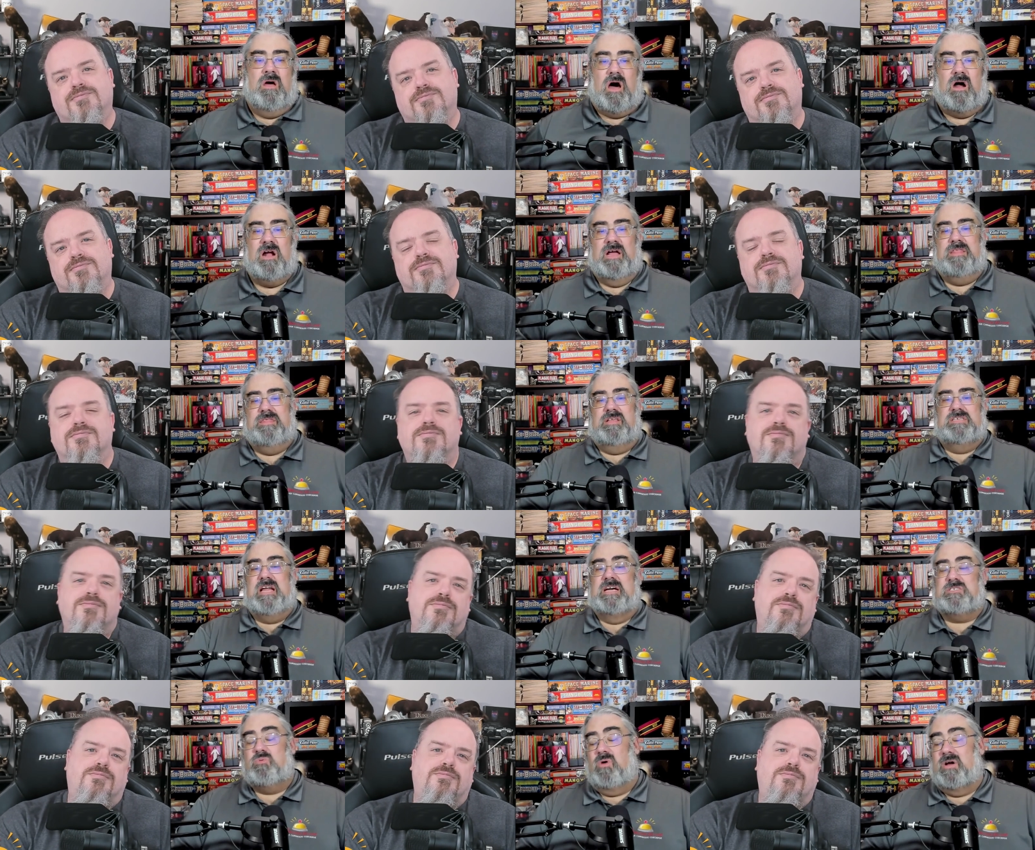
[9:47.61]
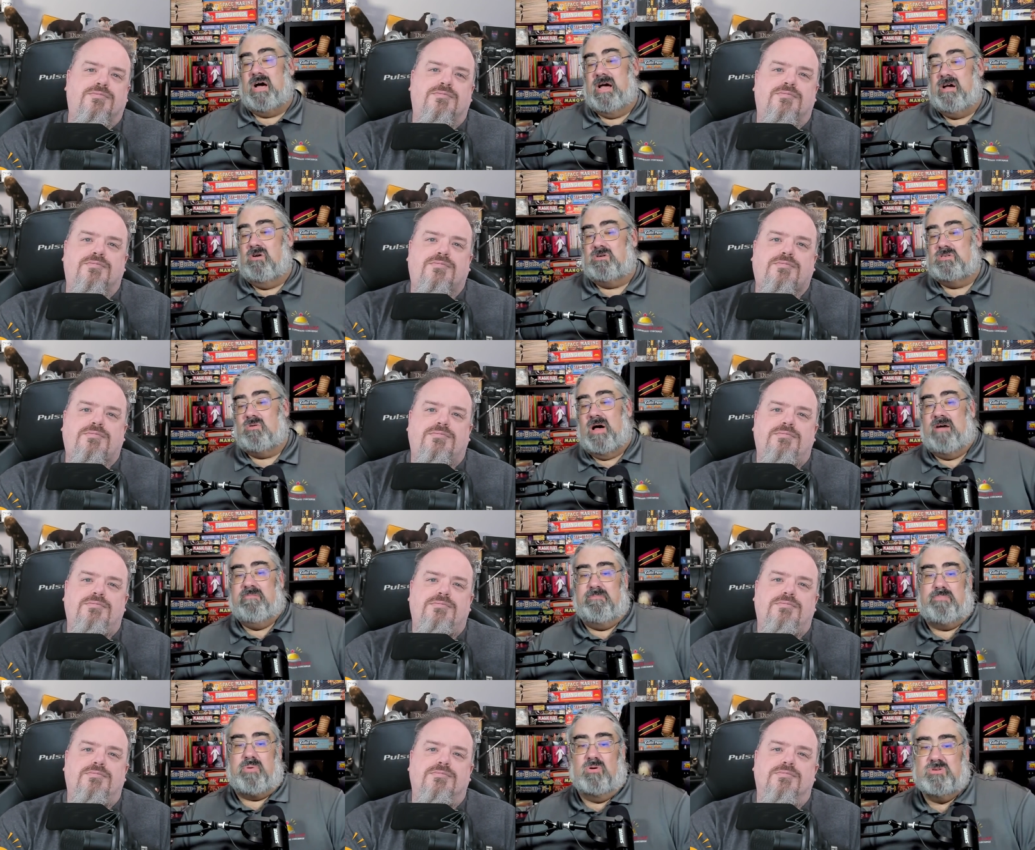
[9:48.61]
Speaker 1: All right, this next one I also
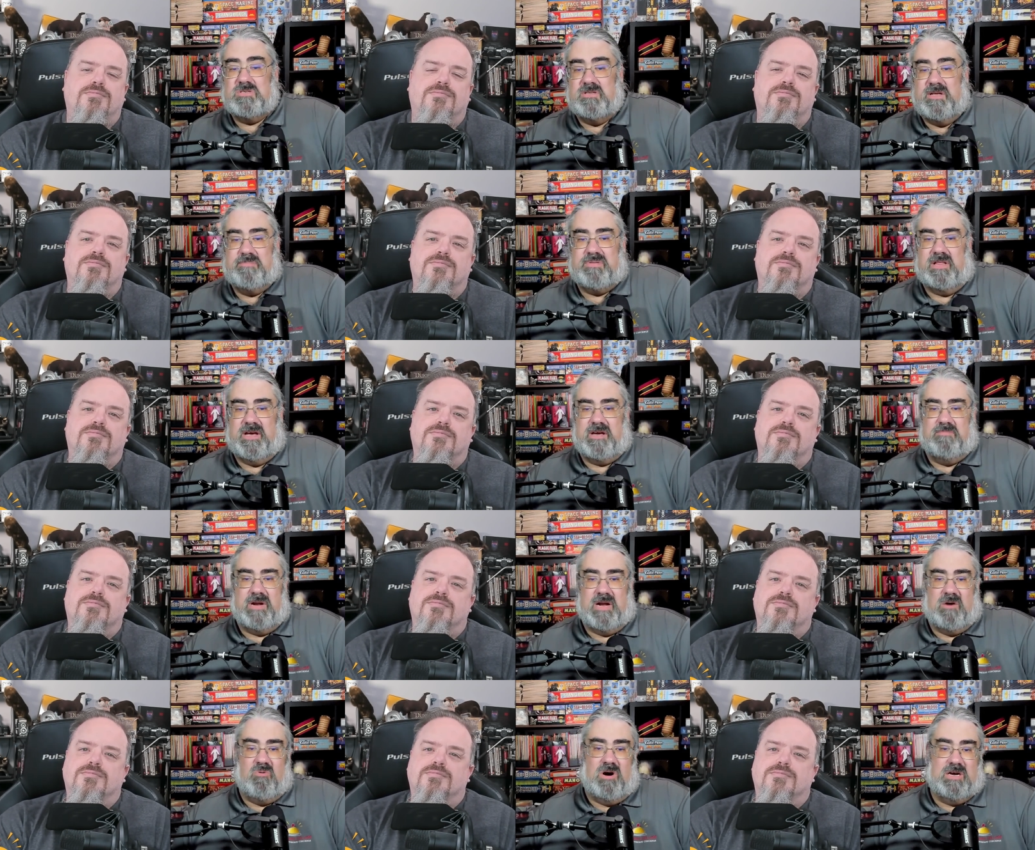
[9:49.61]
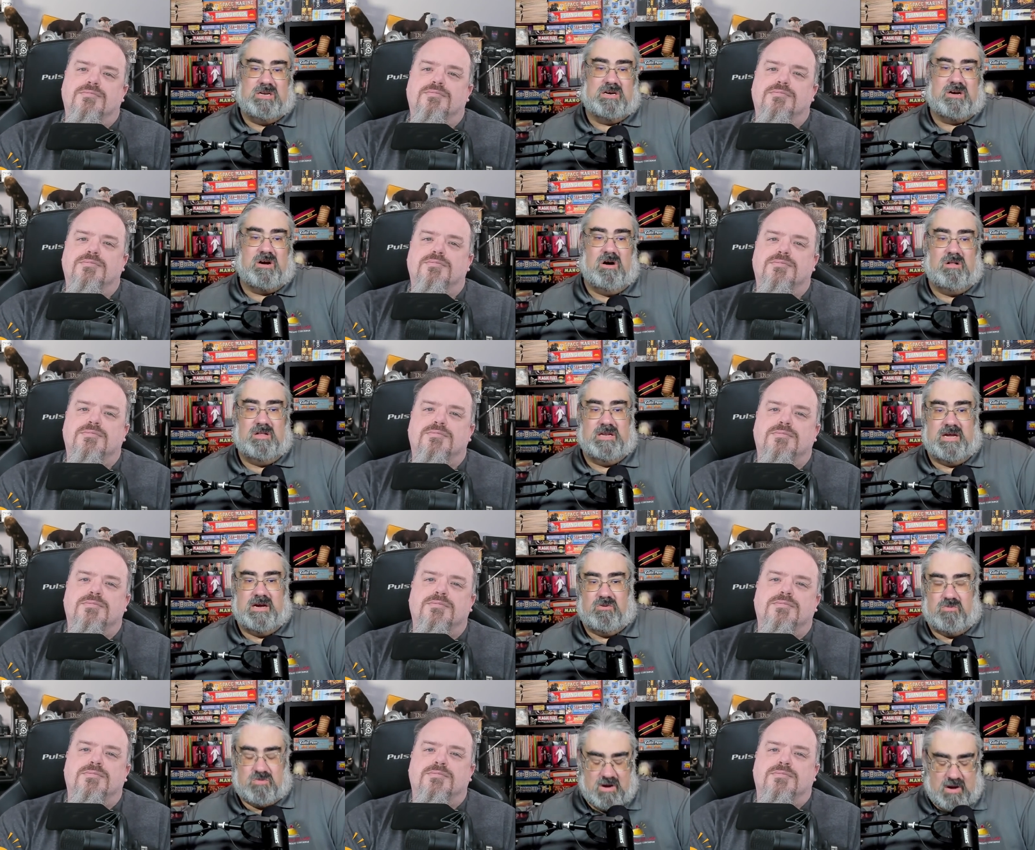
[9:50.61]
haven't personally played, but I wanted to call it
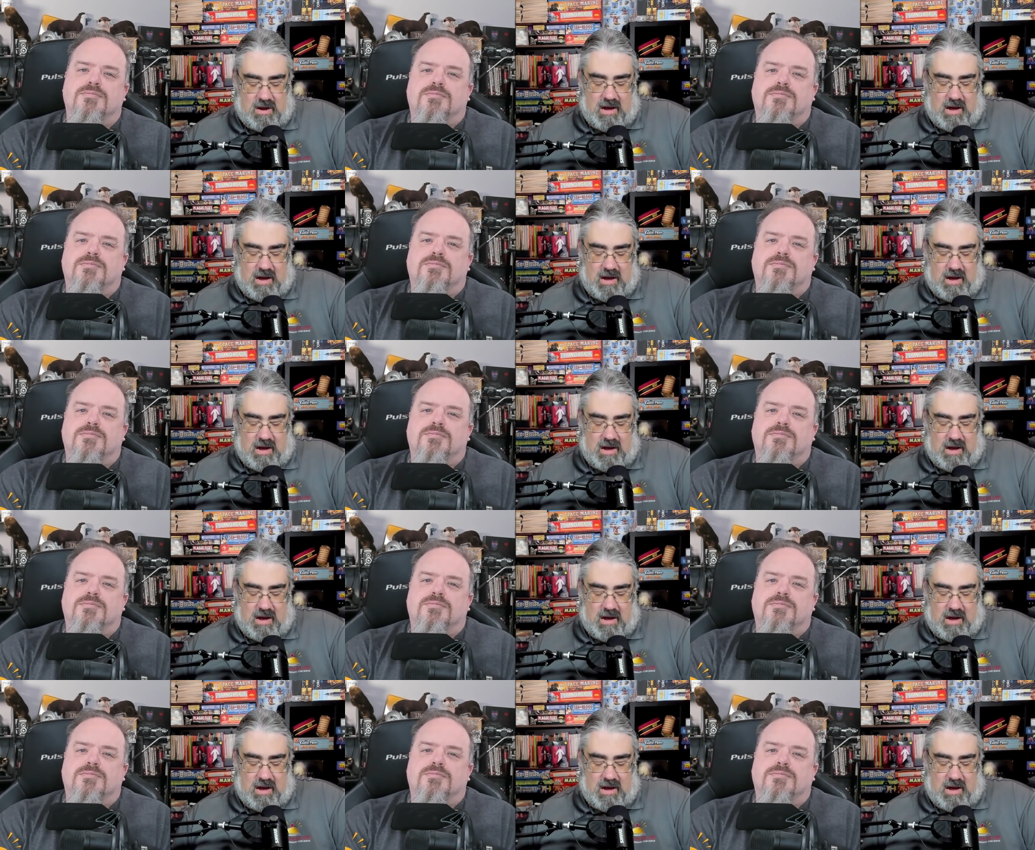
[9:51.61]
out